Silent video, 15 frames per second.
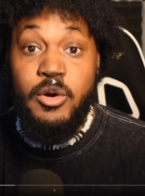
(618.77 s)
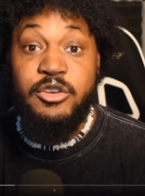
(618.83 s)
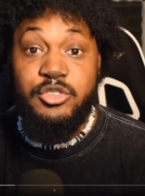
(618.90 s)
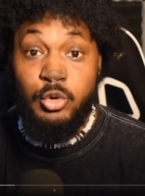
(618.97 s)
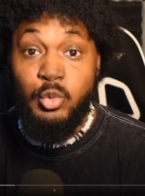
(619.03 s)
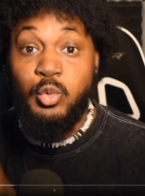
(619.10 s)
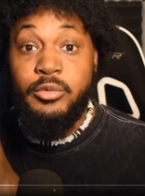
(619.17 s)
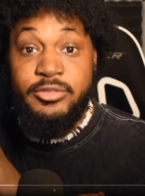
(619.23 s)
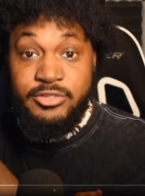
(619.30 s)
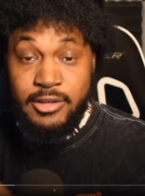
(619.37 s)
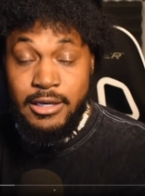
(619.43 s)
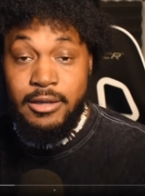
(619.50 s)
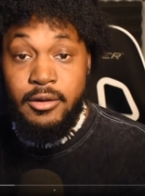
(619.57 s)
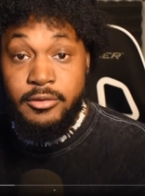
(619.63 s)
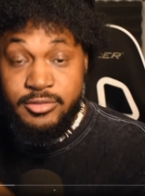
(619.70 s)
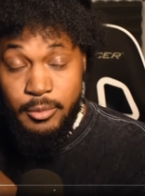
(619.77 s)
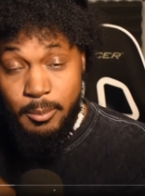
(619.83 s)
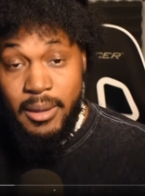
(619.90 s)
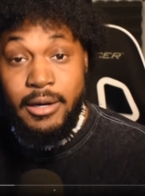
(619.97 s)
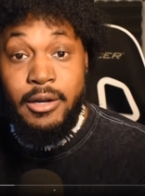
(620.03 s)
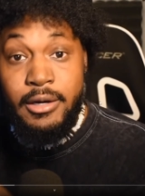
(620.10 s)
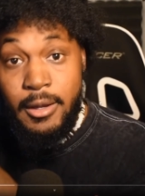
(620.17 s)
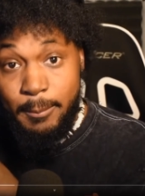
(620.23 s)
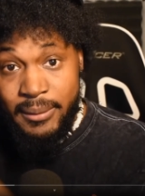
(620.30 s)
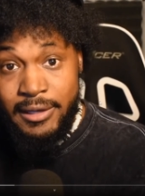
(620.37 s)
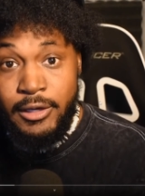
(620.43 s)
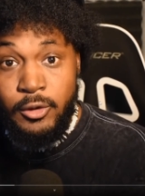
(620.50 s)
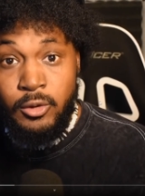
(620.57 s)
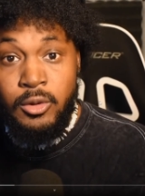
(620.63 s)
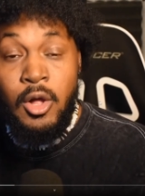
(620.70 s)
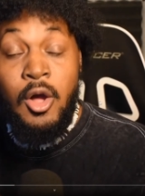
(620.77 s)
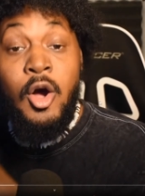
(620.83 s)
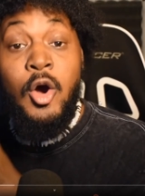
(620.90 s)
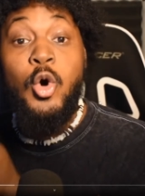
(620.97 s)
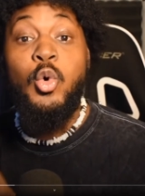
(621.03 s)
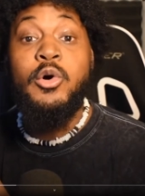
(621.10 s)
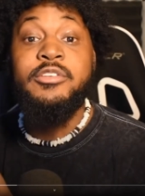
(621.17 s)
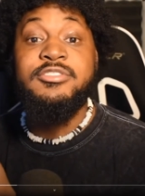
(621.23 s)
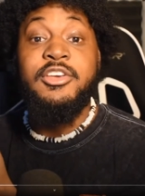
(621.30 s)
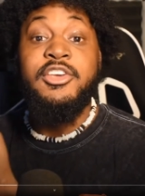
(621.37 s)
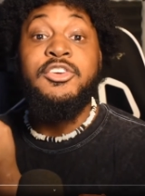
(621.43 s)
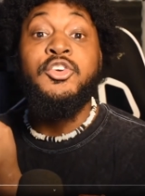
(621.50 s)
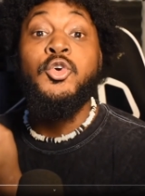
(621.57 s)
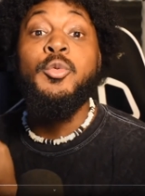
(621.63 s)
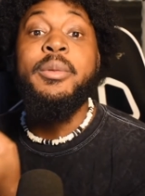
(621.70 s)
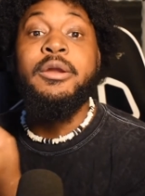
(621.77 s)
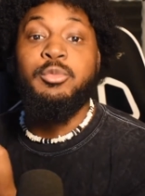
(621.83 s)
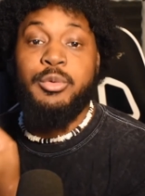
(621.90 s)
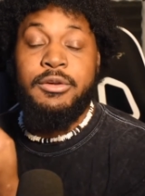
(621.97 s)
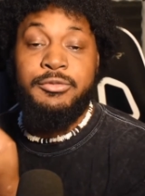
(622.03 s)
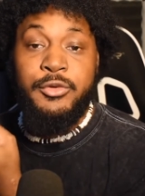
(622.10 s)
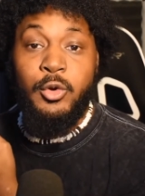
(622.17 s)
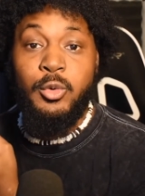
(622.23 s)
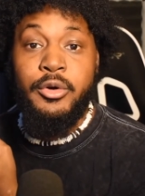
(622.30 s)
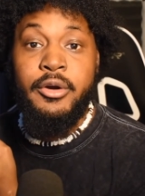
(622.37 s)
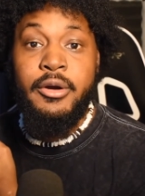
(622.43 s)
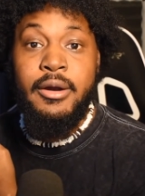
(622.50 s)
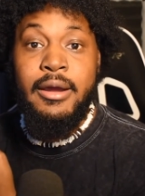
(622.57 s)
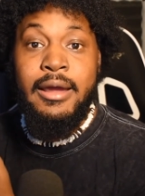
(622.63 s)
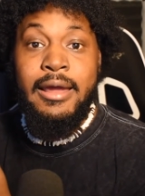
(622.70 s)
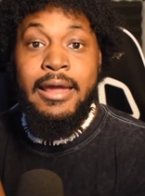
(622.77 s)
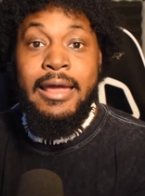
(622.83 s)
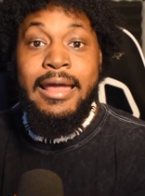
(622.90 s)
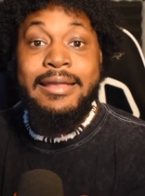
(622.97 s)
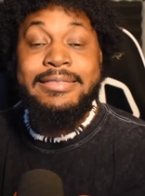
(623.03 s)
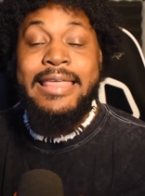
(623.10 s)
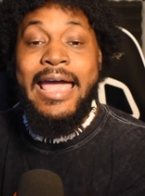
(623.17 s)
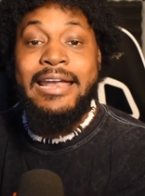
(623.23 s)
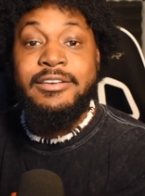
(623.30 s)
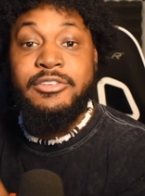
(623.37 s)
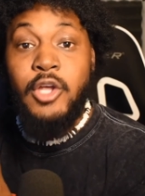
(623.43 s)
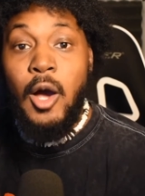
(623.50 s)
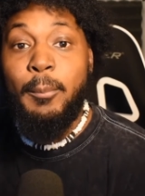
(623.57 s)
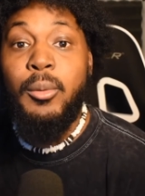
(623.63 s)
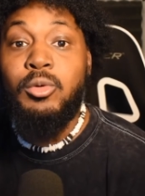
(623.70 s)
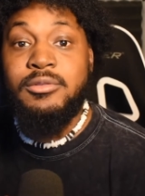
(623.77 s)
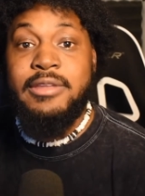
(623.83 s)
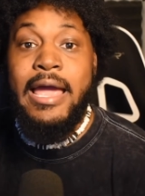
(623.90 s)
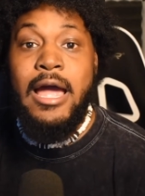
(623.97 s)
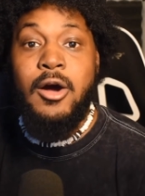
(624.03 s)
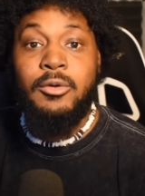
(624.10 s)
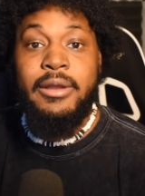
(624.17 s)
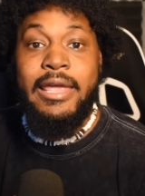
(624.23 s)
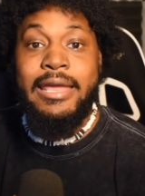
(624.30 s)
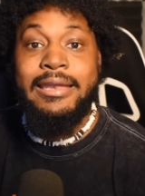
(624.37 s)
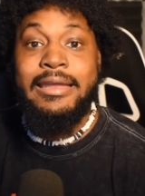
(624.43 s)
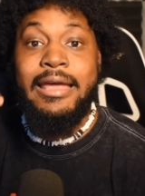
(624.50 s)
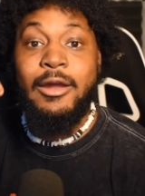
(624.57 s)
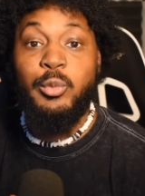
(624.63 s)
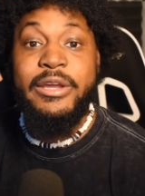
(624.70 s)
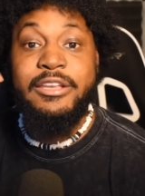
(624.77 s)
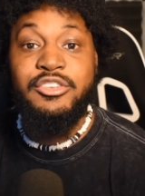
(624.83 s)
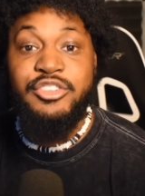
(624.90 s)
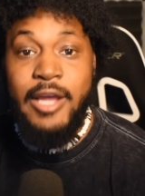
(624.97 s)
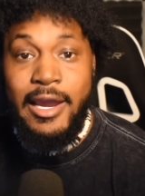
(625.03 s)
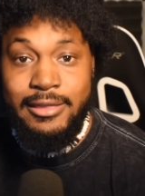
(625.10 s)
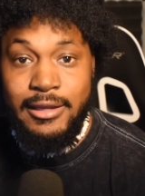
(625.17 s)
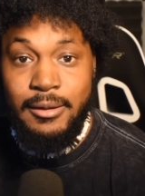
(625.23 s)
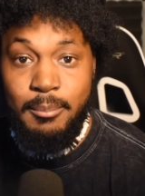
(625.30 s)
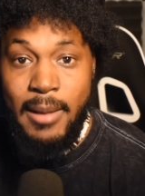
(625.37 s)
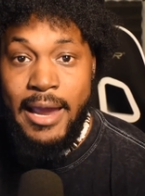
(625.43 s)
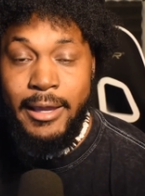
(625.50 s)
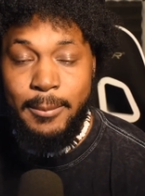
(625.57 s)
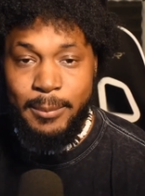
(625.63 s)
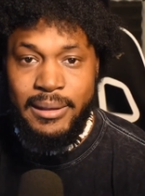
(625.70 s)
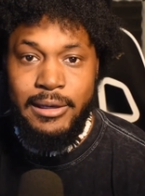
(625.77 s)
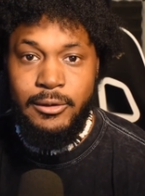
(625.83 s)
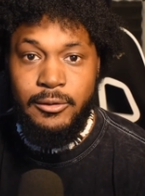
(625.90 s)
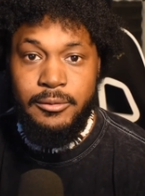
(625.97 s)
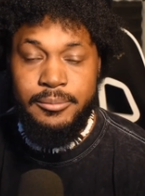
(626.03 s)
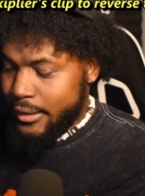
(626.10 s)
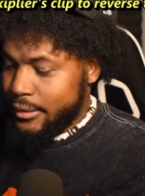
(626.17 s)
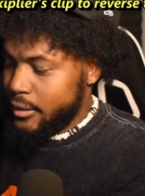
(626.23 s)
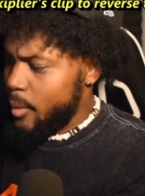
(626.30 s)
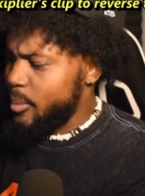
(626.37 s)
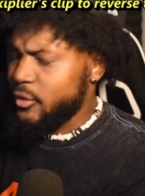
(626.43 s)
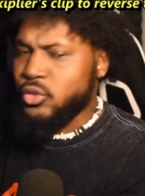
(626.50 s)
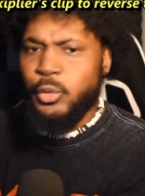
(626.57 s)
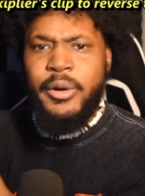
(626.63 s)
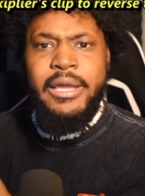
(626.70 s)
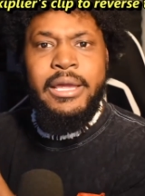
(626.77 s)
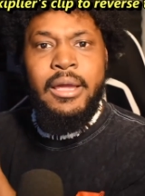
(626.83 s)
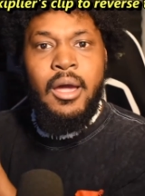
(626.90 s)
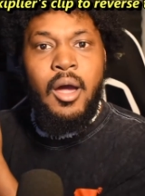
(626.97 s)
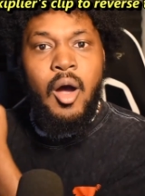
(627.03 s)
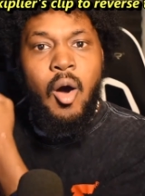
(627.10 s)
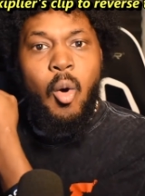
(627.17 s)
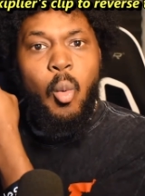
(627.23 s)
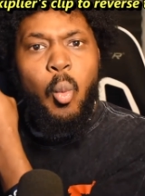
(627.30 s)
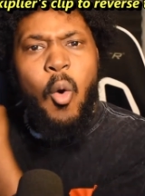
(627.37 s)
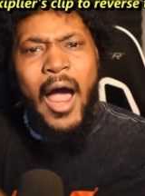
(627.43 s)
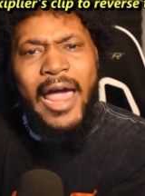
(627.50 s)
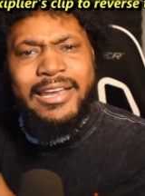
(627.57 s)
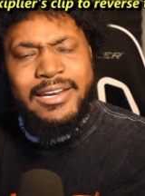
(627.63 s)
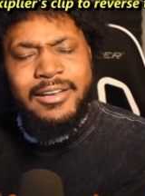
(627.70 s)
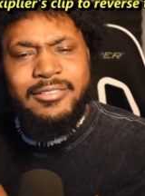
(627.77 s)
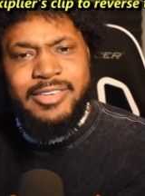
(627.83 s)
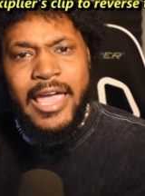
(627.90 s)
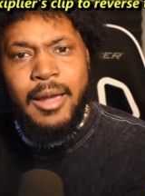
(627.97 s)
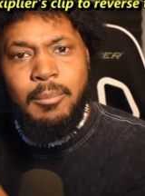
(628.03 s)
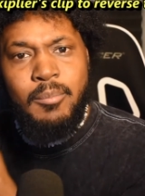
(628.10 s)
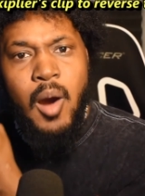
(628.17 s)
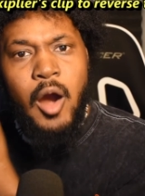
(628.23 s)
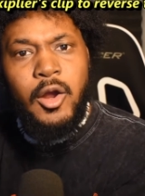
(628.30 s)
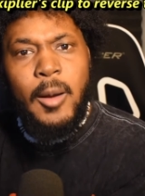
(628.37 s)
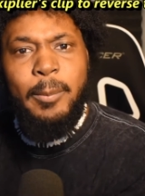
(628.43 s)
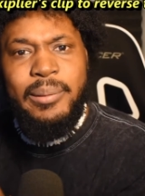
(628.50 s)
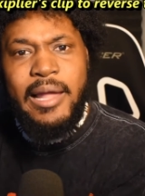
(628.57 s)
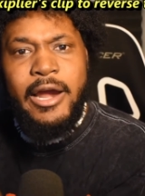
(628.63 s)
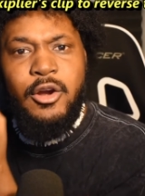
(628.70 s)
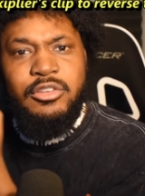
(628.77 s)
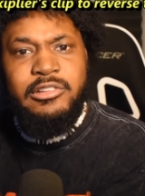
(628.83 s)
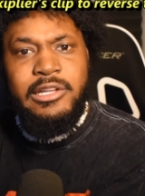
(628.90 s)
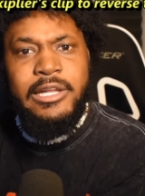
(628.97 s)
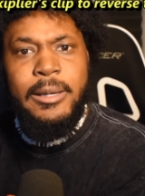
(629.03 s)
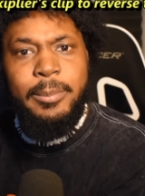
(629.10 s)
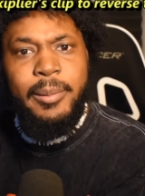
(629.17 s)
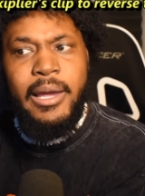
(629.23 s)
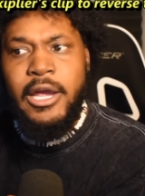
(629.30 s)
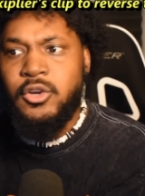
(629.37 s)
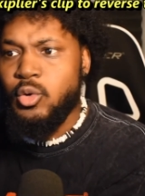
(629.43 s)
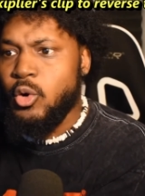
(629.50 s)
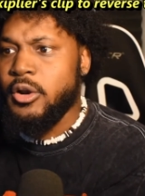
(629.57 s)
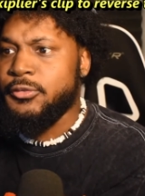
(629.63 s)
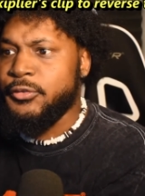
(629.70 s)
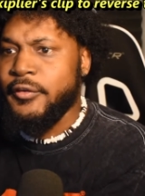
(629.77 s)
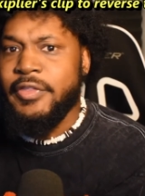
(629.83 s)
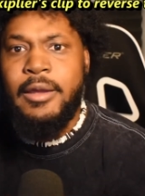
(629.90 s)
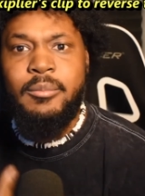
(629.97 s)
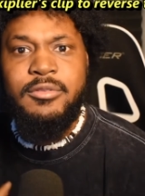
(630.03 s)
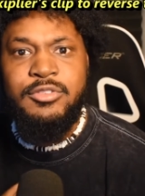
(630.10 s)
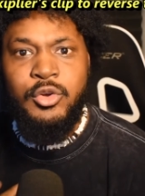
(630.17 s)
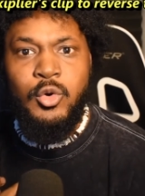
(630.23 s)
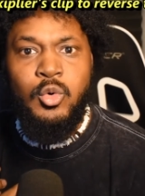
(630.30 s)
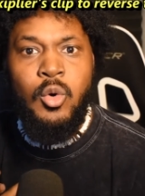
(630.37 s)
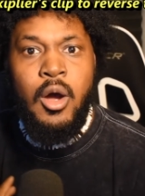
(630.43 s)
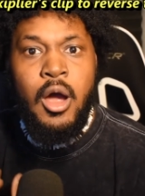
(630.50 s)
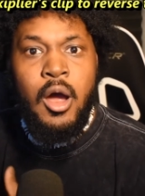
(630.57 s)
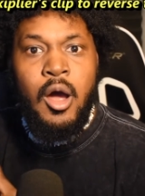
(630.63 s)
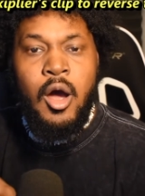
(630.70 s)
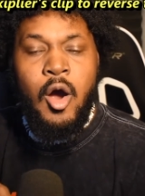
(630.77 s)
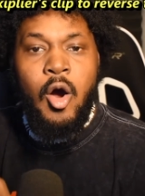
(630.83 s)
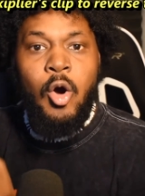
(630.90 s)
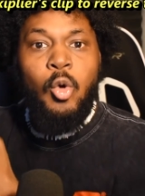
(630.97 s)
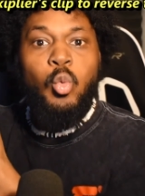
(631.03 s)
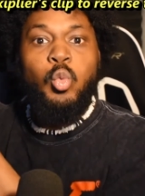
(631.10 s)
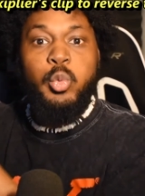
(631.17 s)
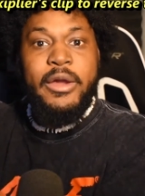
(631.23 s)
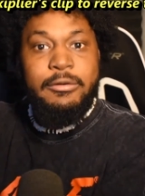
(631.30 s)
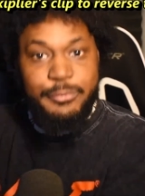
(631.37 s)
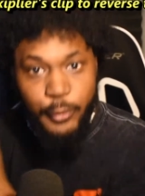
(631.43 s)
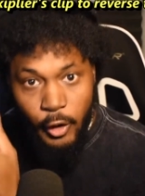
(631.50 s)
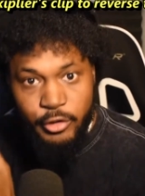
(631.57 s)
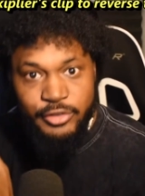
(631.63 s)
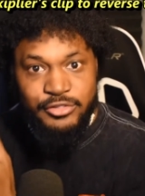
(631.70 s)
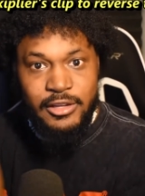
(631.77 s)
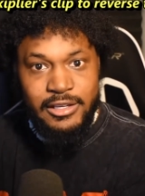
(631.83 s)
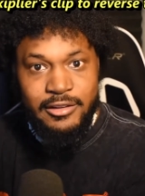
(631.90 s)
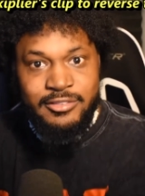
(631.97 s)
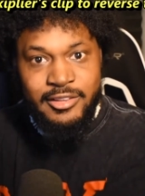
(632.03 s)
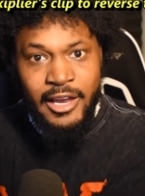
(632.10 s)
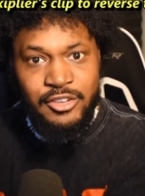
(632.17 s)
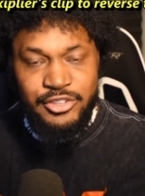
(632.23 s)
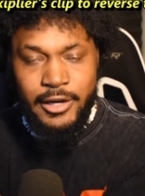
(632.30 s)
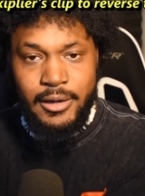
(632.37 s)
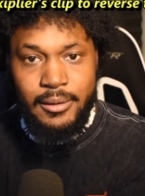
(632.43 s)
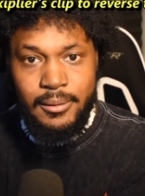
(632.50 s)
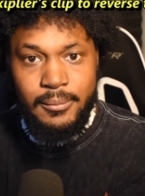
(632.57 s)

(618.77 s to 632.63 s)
Once you submit an appeal, who was the human reviewer that doubled down and rejected my appeal? Number 3, why did it take Markiplier's clip in order for them to reverse the decision?